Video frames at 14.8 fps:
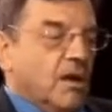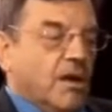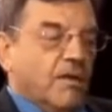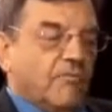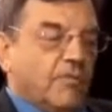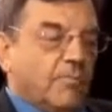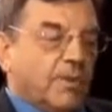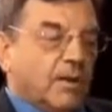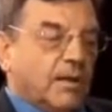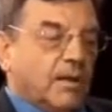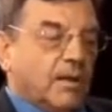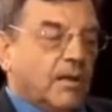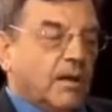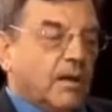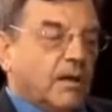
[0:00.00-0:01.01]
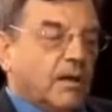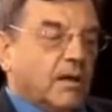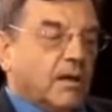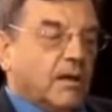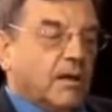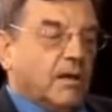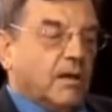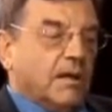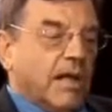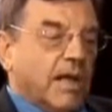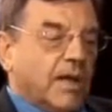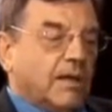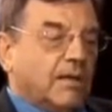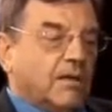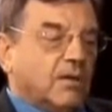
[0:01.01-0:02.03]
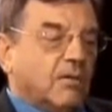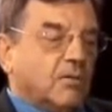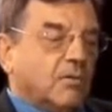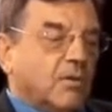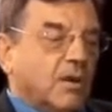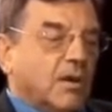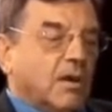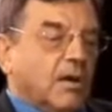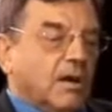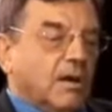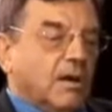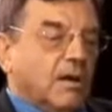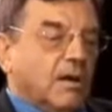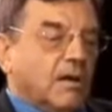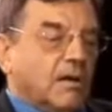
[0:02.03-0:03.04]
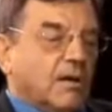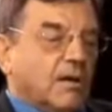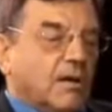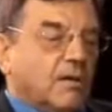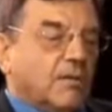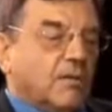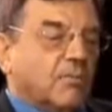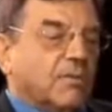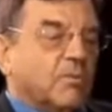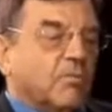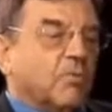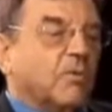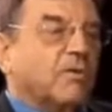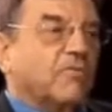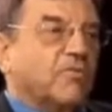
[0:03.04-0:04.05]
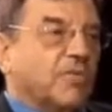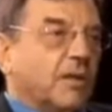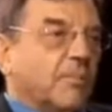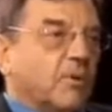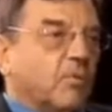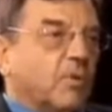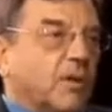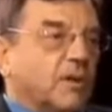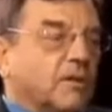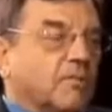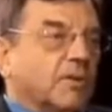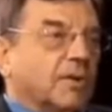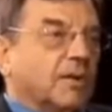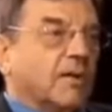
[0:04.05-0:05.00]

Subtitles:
everybody had to there was a rule of thumb on Wall Street.